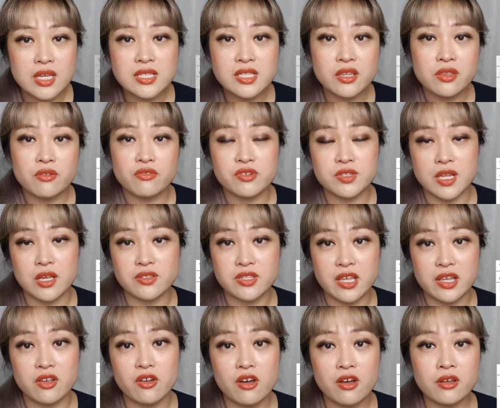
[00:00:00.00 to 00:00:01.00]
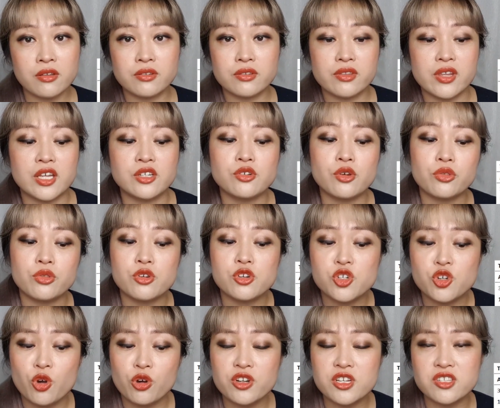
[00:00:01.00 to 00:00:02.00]
These are the results they got. They took the
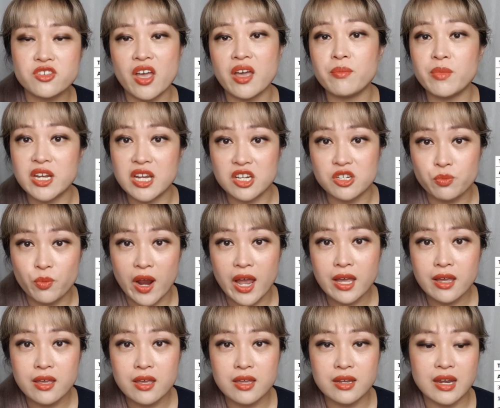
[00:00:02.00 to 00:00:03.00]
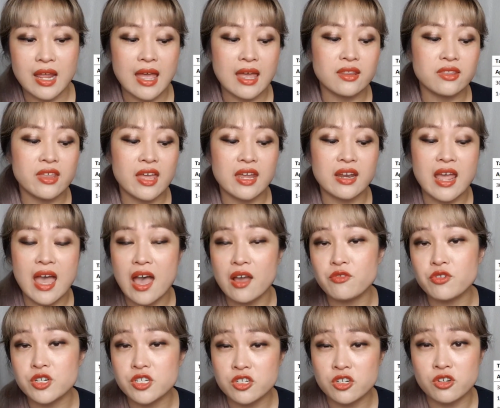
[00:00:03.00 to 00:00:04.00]
shortest time in each bracket and then
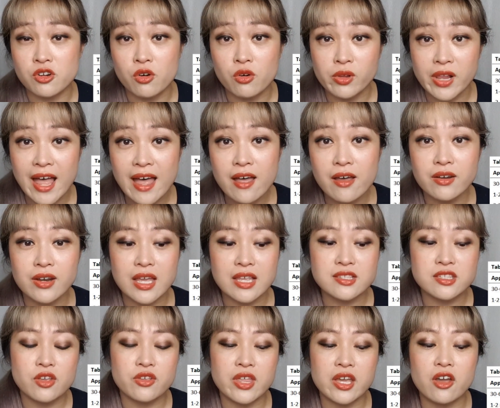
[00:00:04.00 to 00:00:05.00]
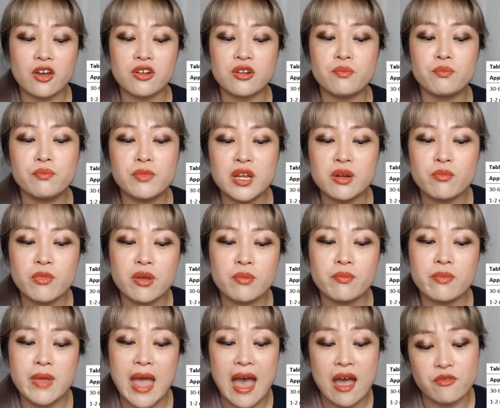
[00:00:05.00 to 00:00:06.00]
averaged it all out, and so they got a
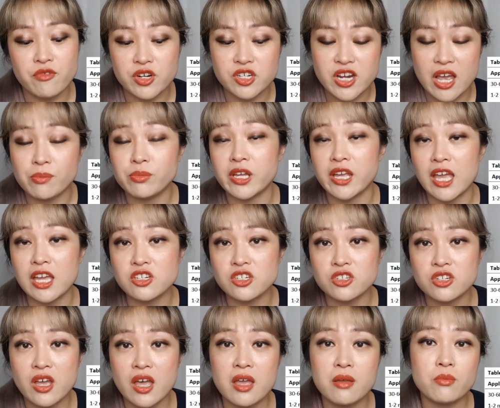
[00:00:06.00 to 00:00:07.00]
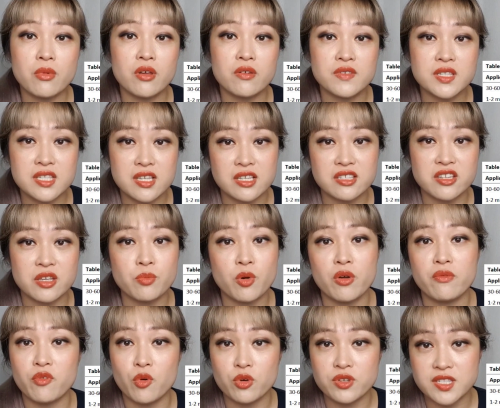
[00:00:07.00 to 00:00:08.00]
minimum average application time of
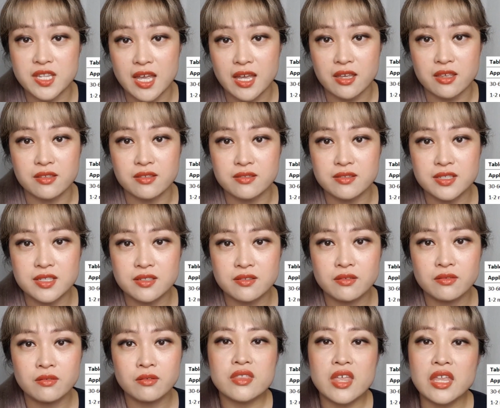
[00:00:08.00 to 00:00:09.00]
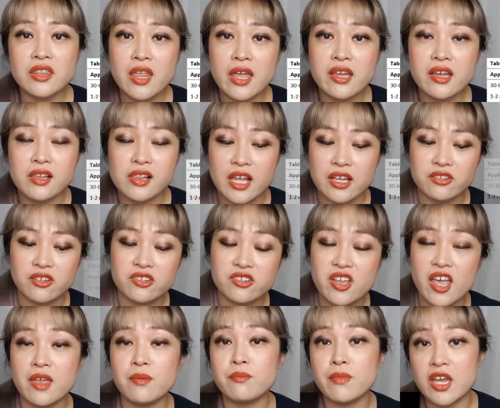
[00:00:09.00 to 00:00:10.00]
60.4 seconds. Then they collected
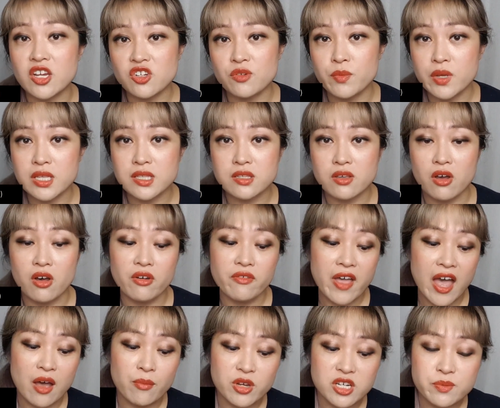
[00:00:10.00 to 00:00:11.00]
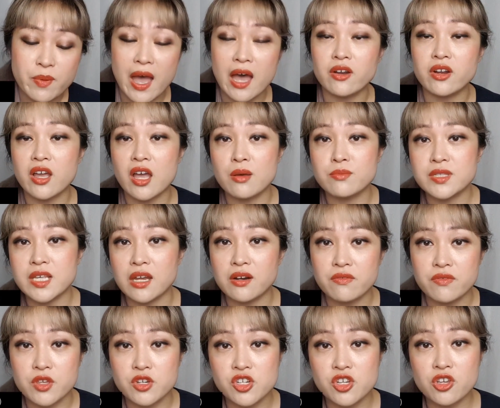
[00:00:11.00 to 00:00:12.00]
10 measurements of how much powder comes
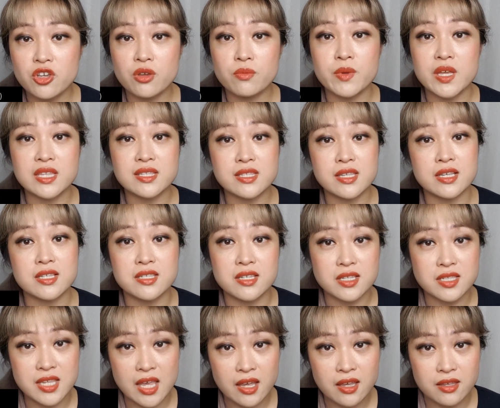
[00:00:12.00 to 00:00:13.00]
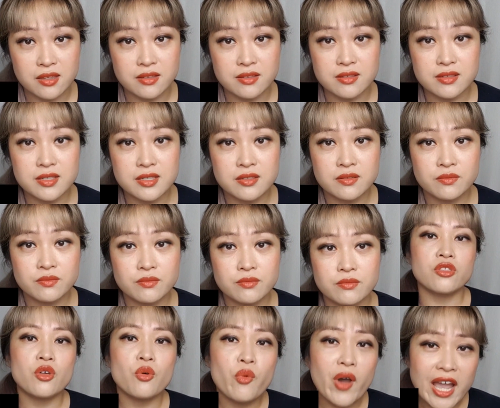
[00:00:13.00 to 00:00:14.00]
out of the tube in 60 seconds.
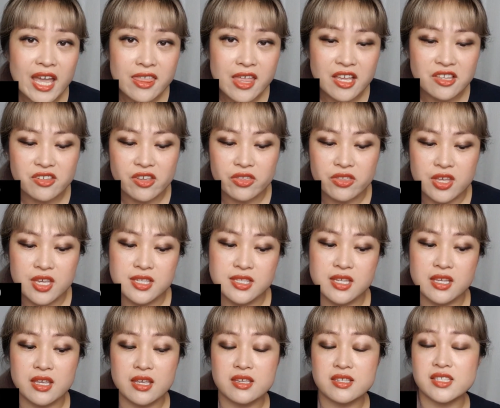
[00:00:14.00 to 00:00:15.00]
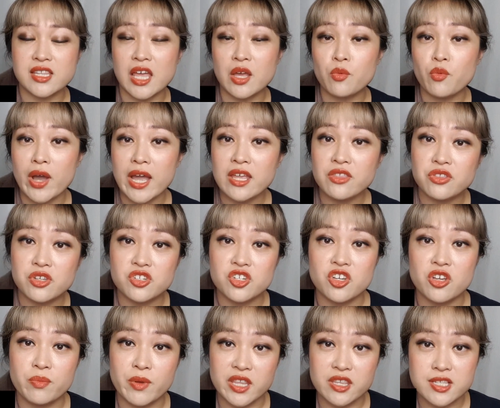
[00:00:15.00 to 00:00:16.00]
The way they did this is they weighed the
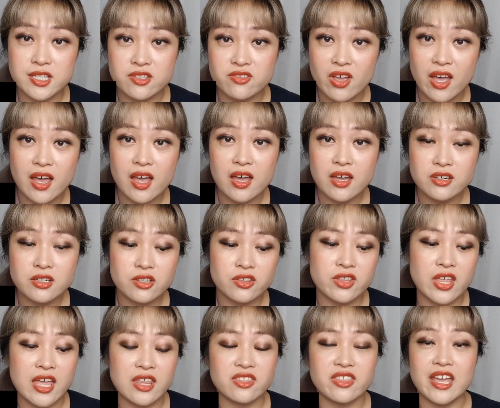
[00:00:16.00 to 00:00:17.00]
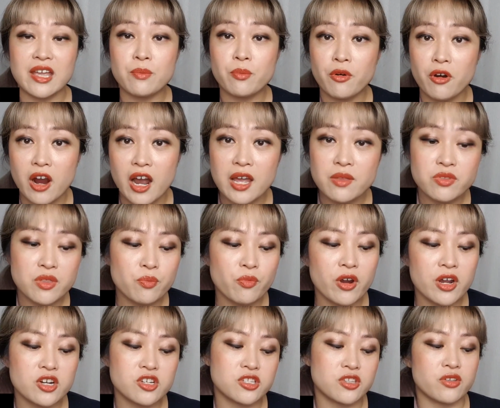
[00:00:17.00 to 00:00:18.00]
tube at the start, then they primed the
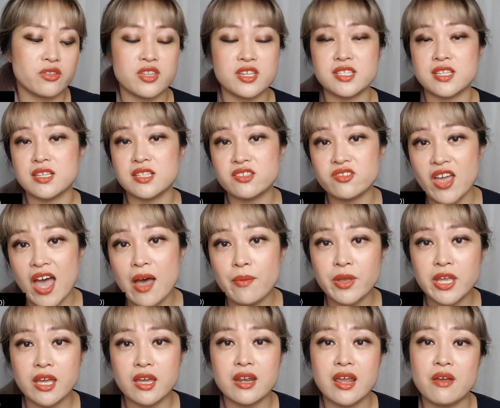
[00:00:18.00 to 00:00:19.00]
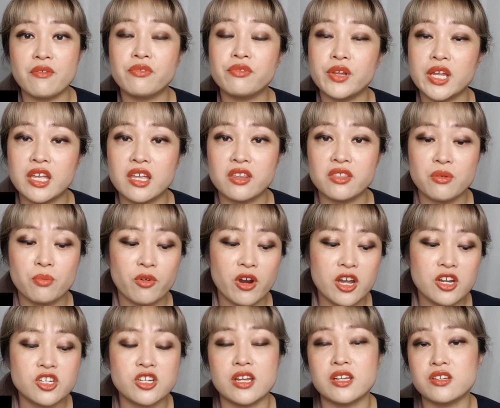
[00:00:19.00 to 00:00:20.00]
brush, so this is tapping it and flicking the
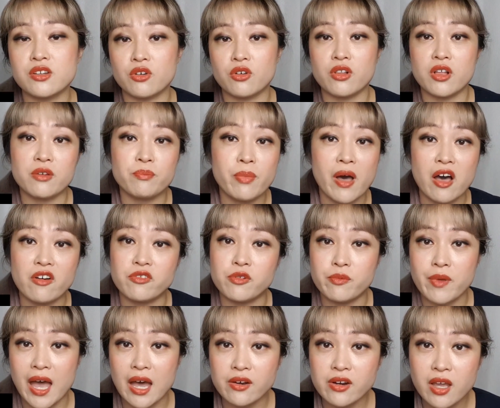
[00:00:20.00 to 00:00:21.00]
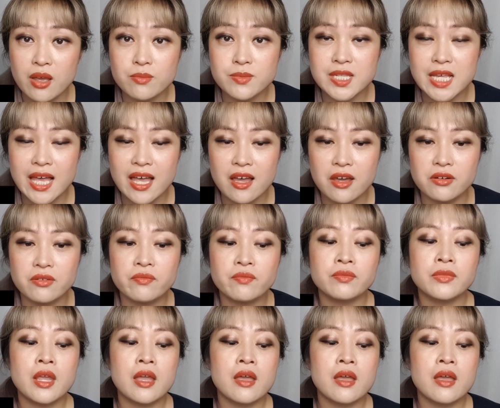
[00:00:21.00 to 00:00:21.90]
brush until a puff of powder comes out.